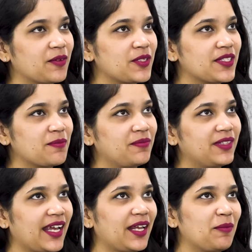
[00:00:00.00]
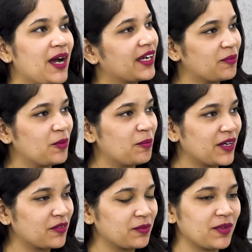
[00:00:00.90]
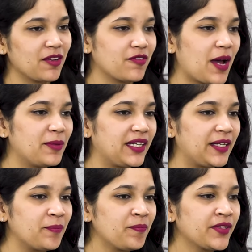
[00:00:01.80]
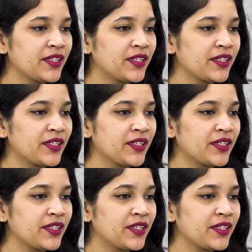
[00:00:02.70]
I was there back in Mumbai with my family,